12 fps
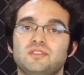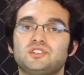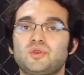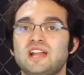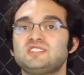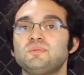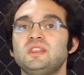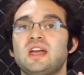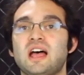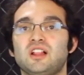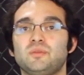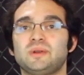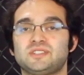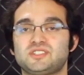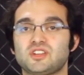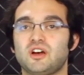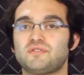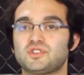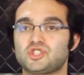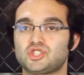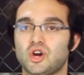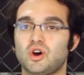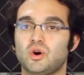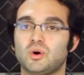The transmedia elements of the
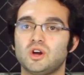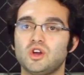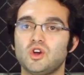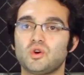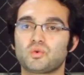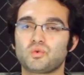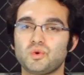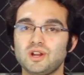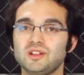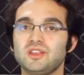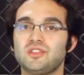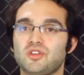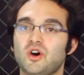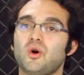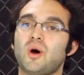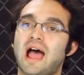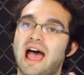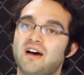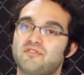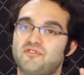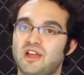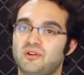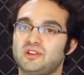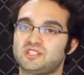show really, though, have
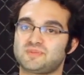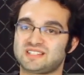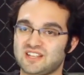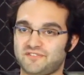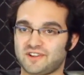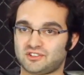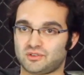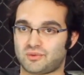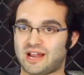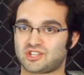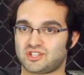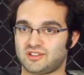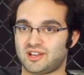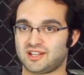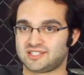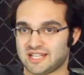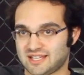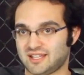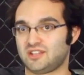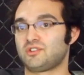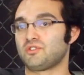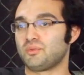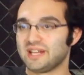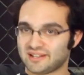very specific direction that it's taking. You
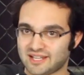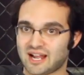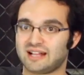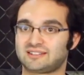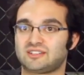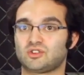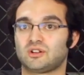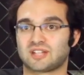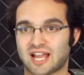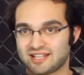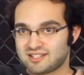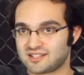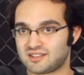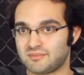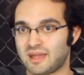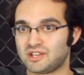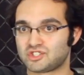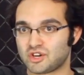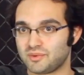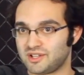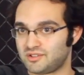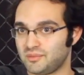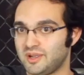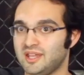know, the weekly content all ties into the main show
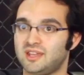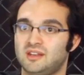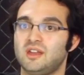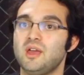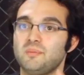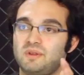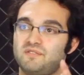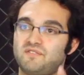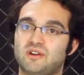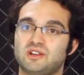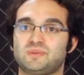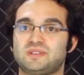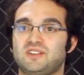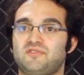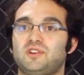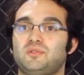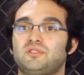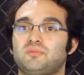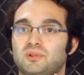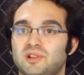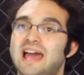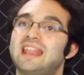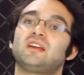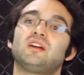week to week, and being very specific with
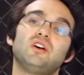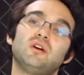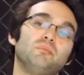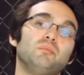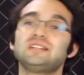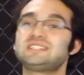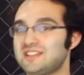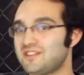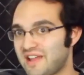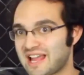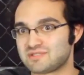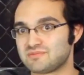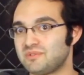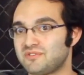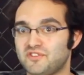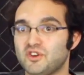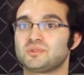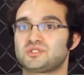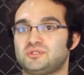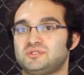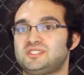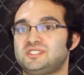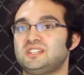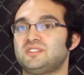planning months in advance when we would film a
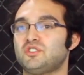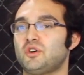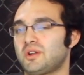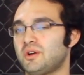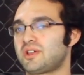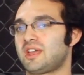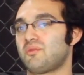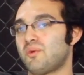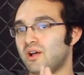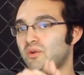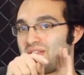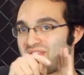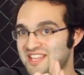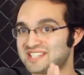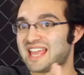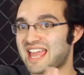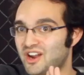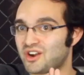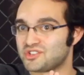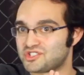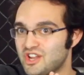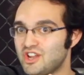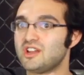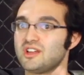certain scene of knowing, okay, well, when this
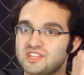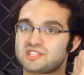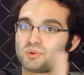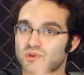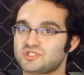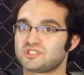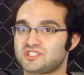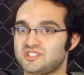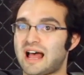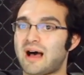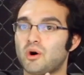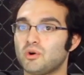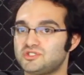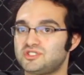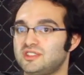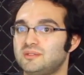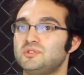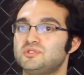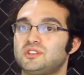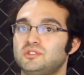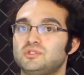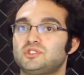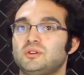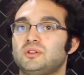airs, this person is now hosting the music
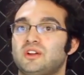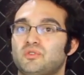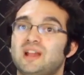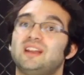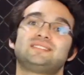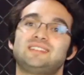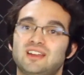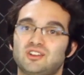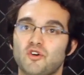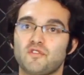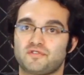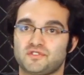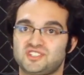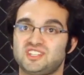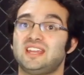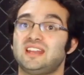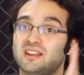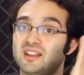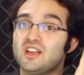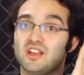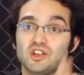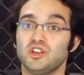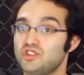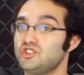news show. Like, Raina's taken over for scene, and
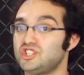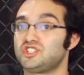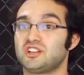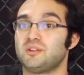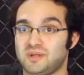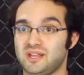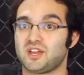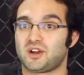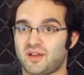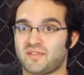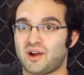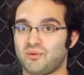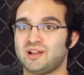she's gonna be there on that